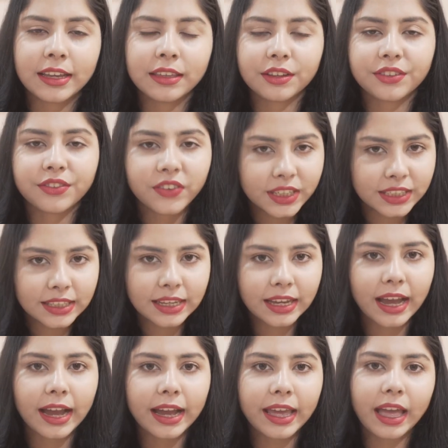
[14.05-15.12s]
The first thing
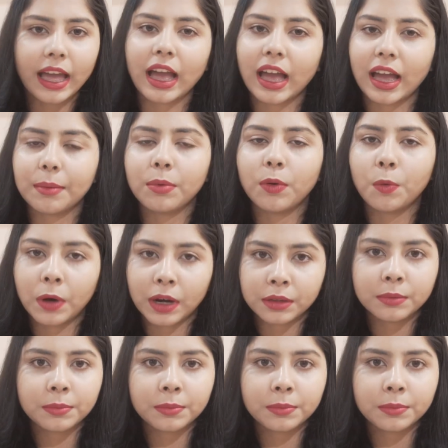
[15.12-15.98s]
I have one